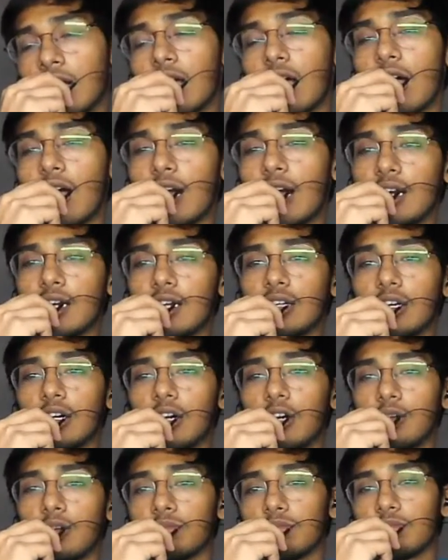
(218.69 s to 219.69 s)
And
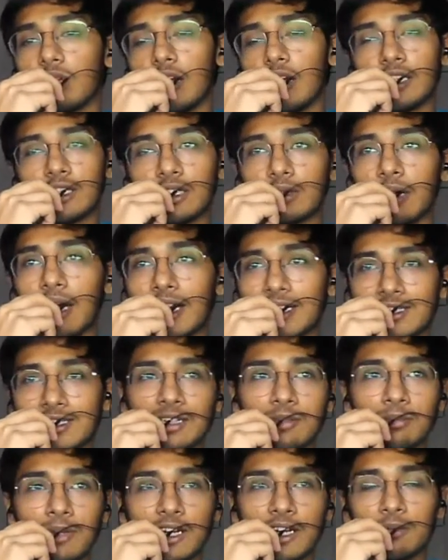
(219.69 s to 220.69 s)
it actually
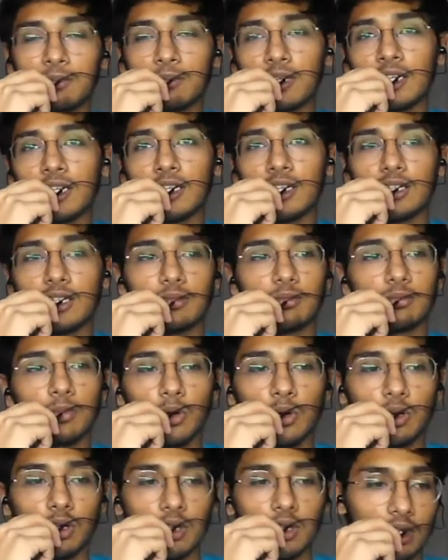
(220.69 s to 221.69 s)
made me more,
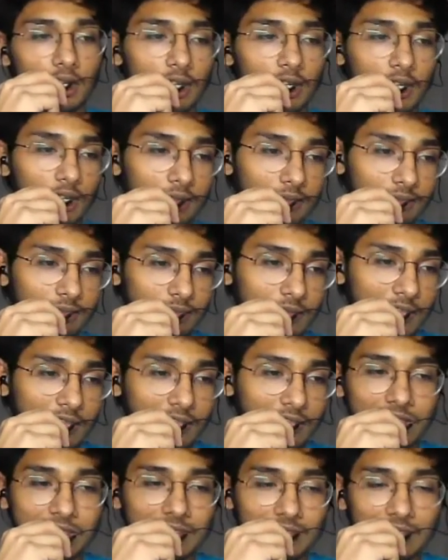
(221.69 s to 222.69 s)

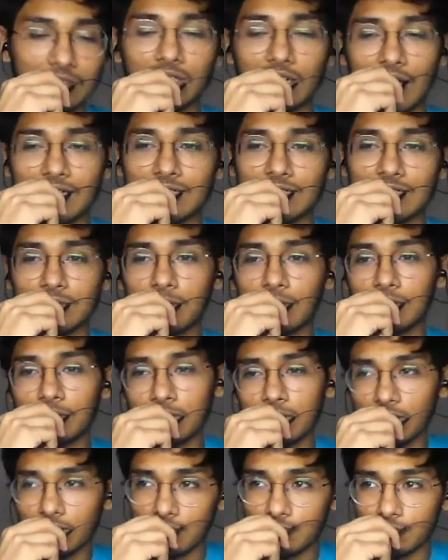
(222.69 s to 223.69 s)
it actually made
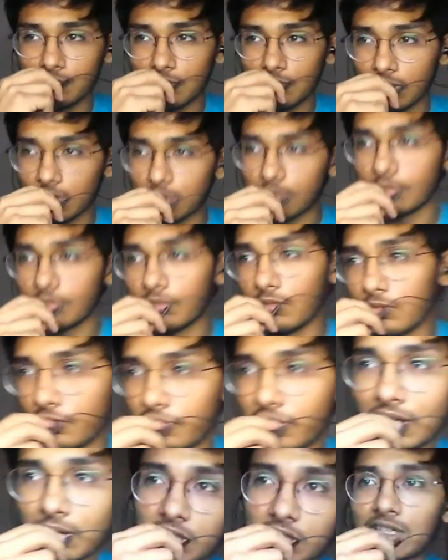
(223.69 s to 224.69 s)
me feel
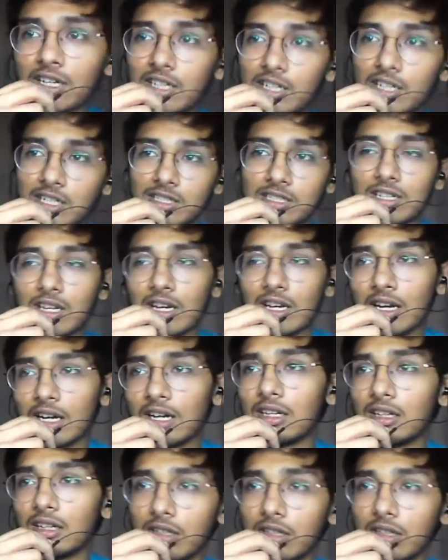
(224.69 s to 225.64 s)
discouraged, and